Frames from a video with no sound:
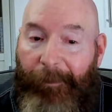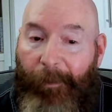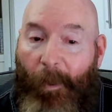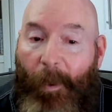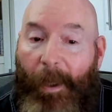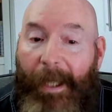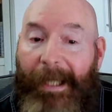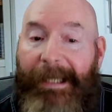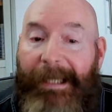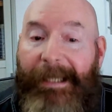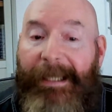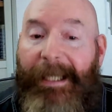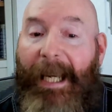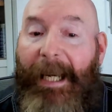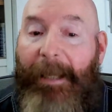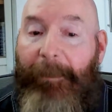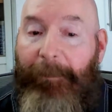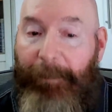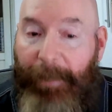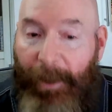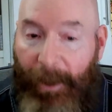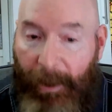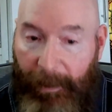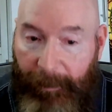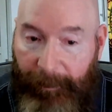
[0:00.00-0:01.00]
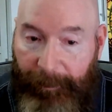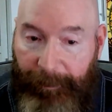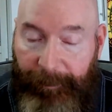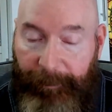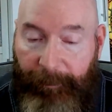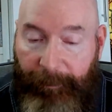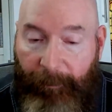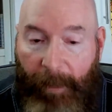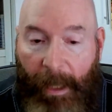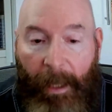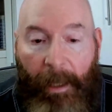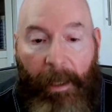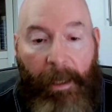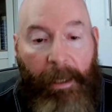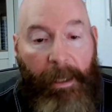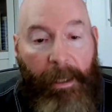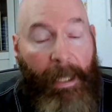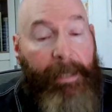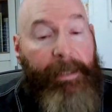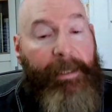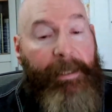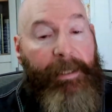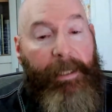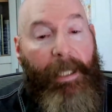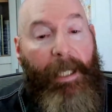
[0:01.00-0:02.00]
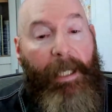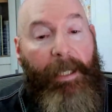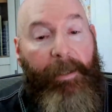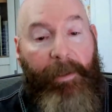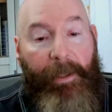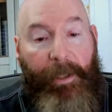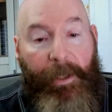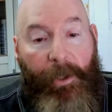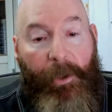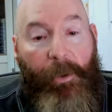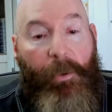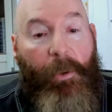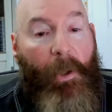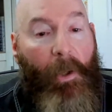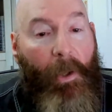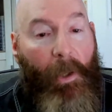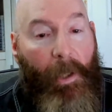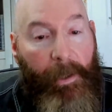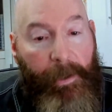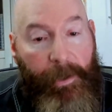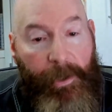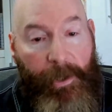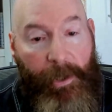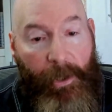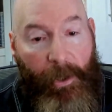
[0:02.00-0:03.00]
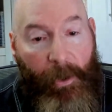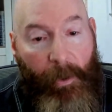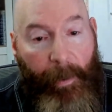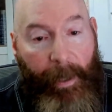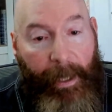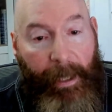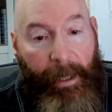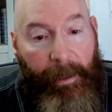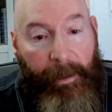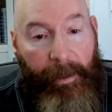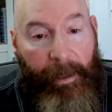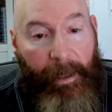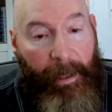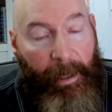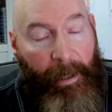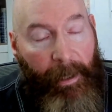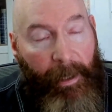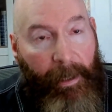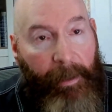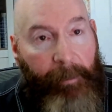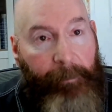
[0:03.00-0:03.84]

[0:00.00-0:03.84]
For example, let's say that you are doing